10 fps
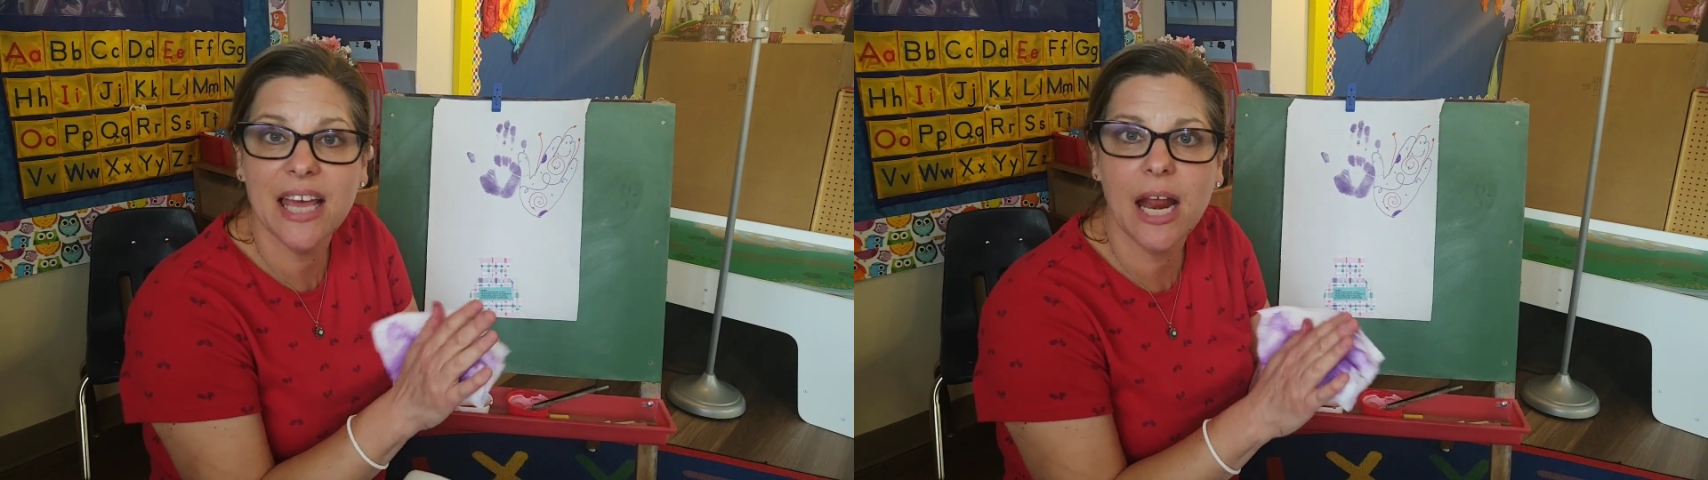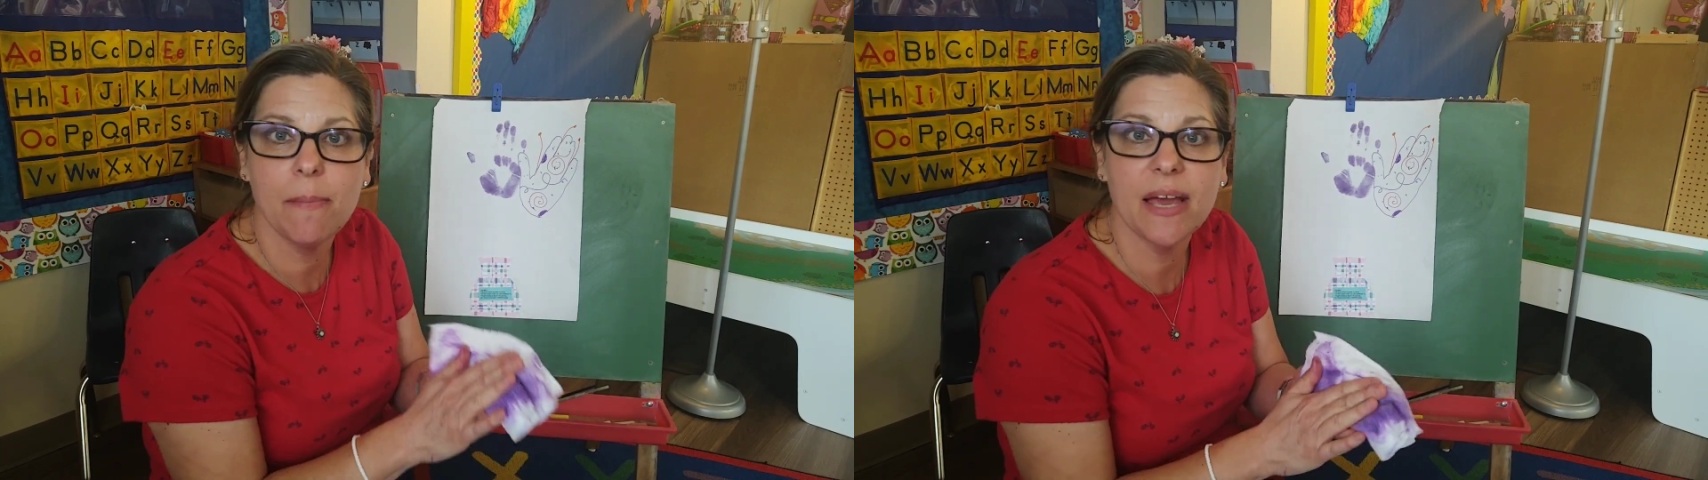
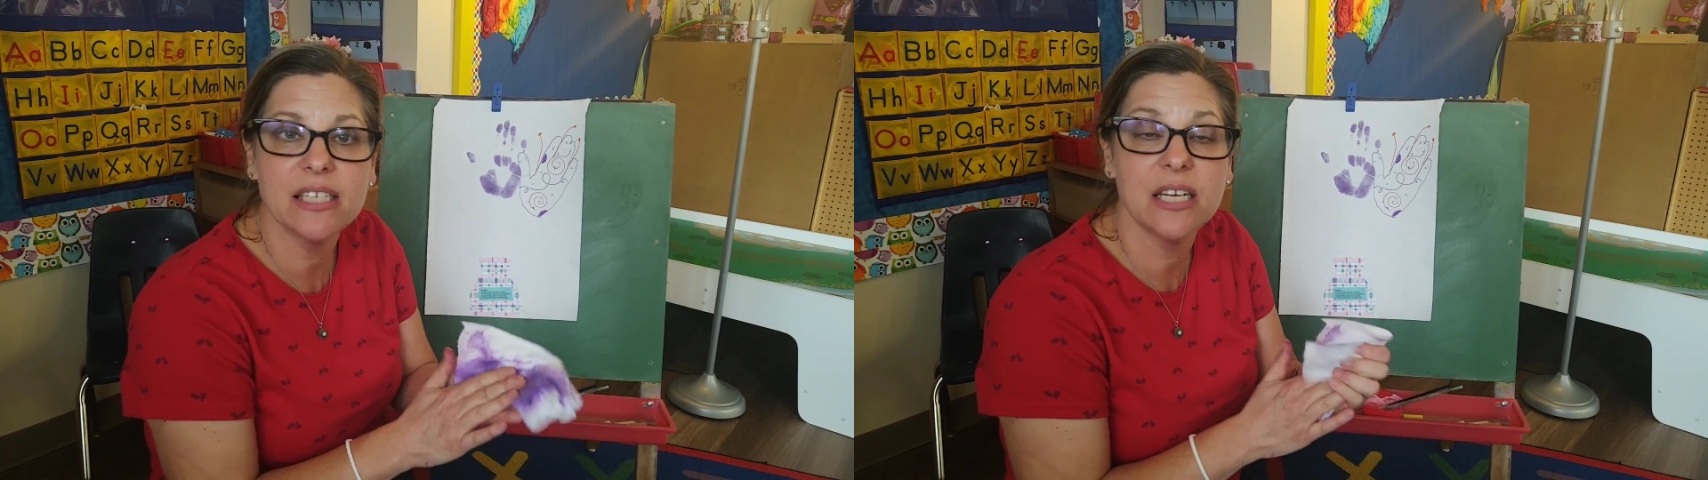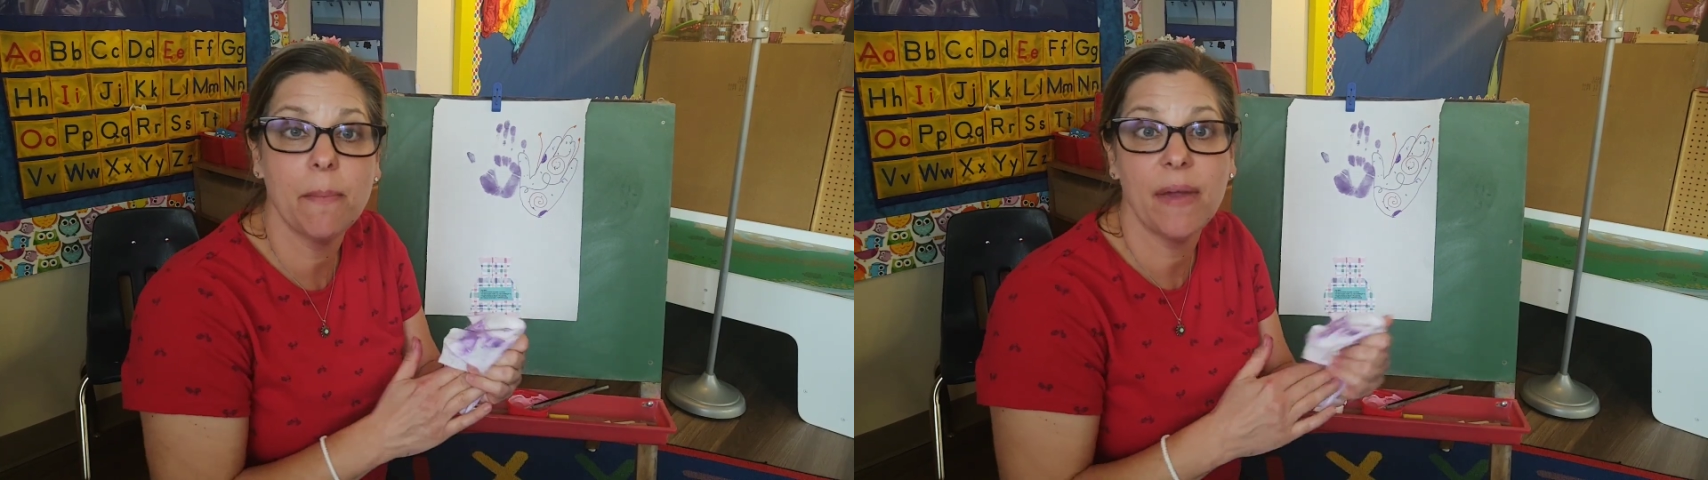I
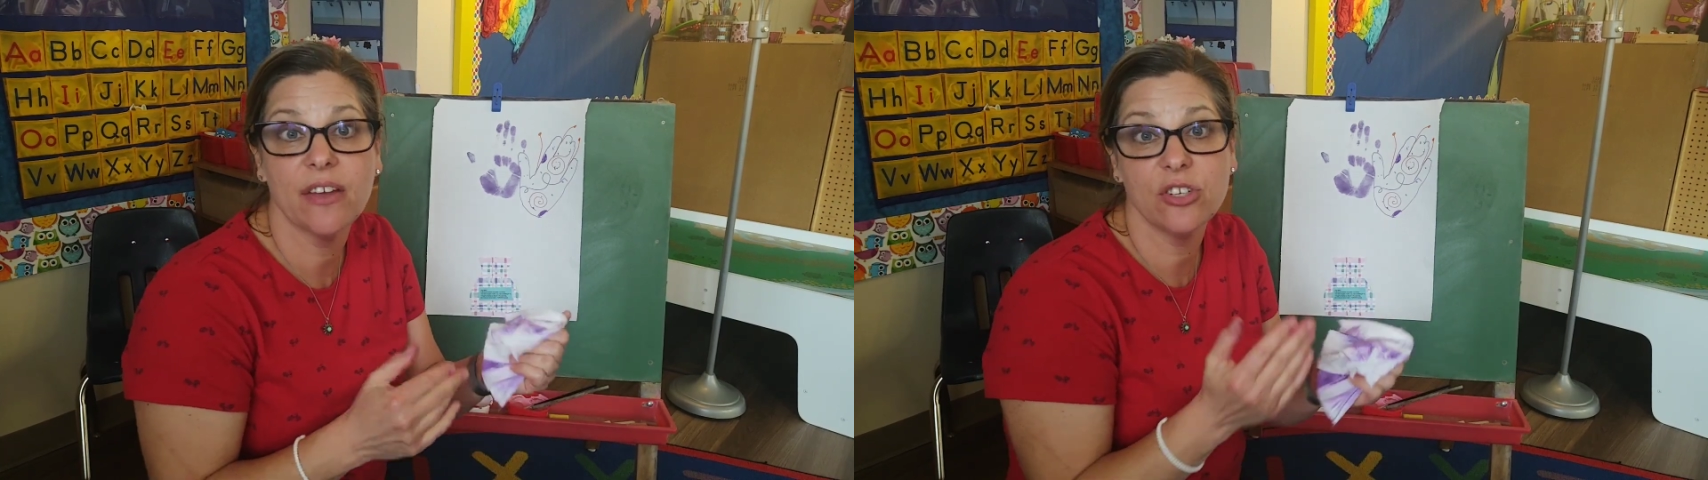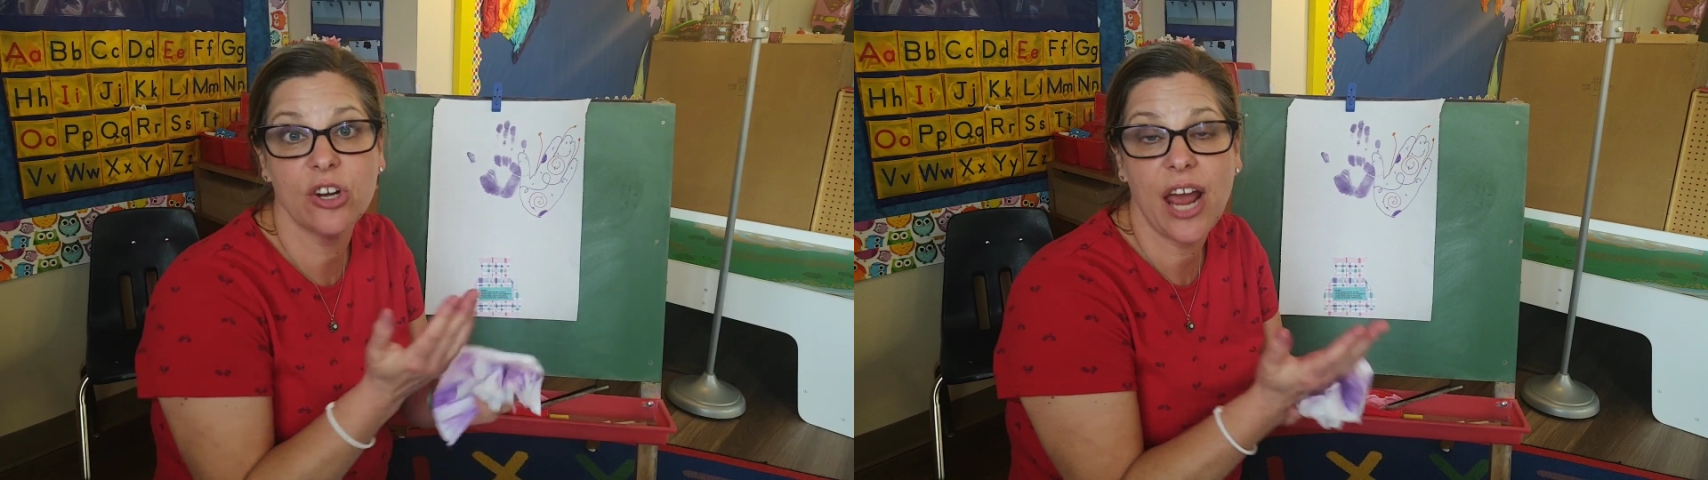mixed up
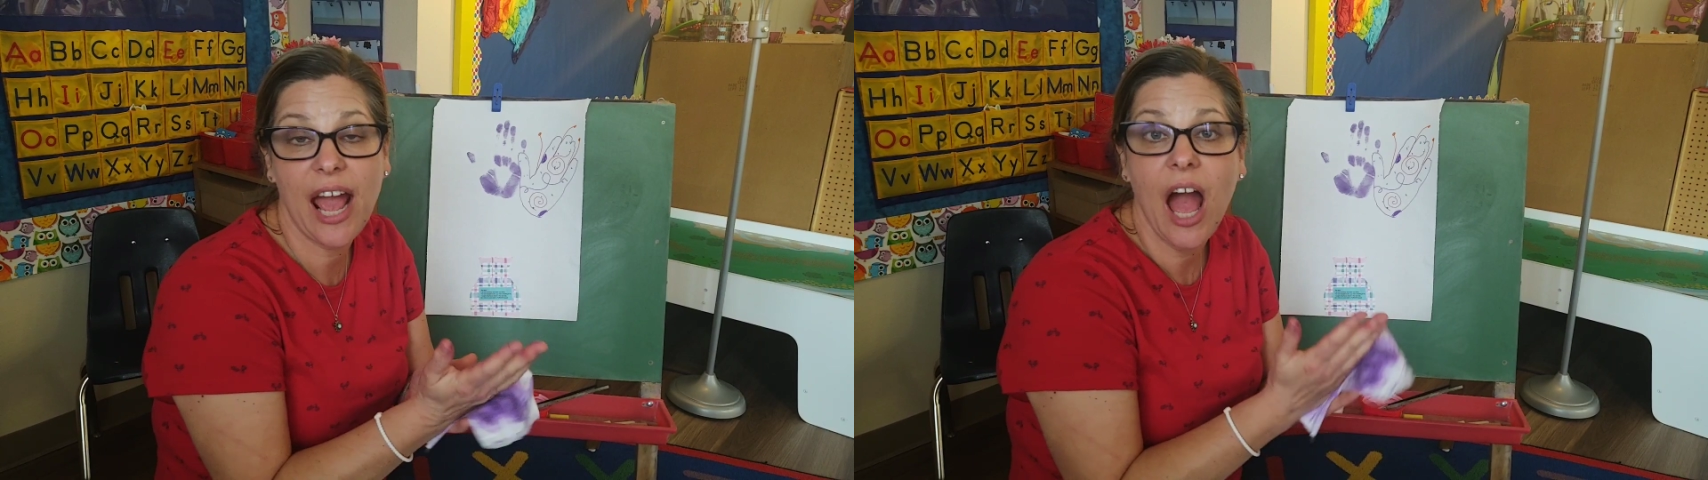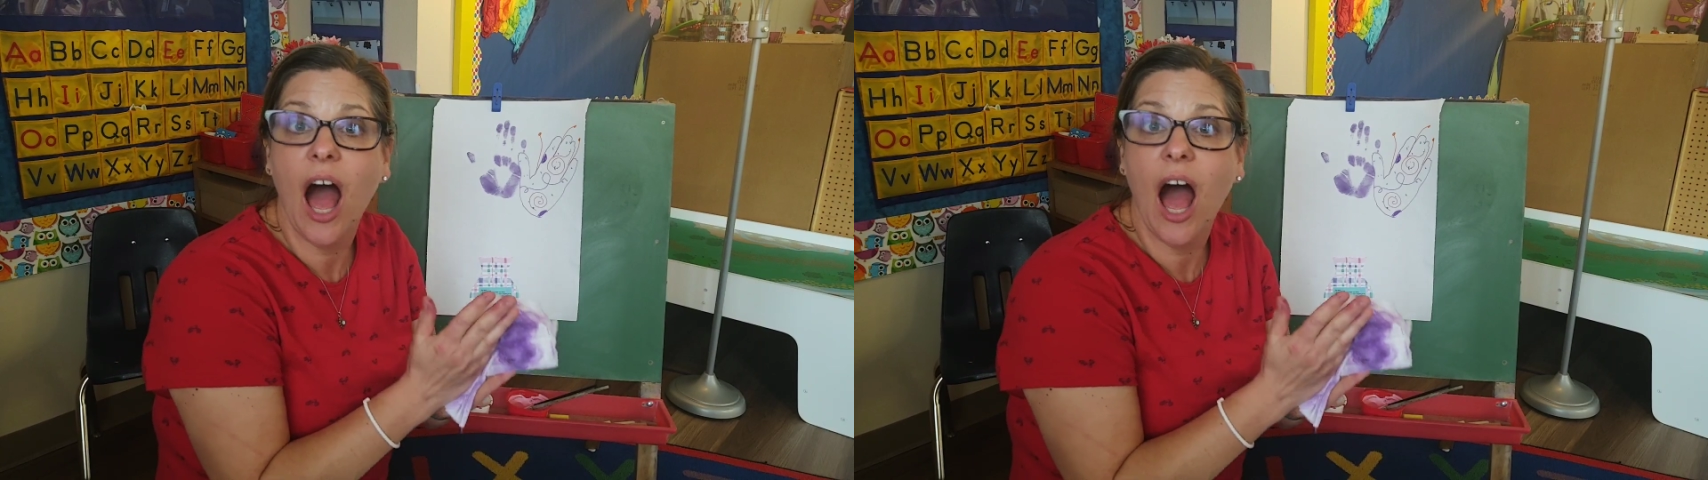yesterday?